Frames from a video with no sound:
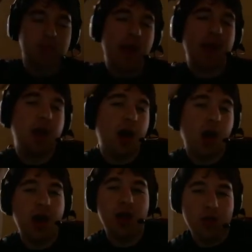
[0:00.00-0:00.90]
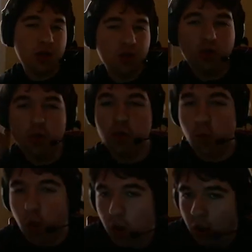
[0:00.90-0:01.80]
my cart into a
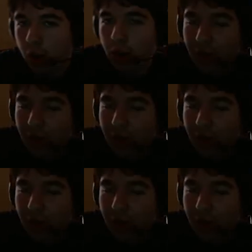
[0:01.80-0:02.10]
wall.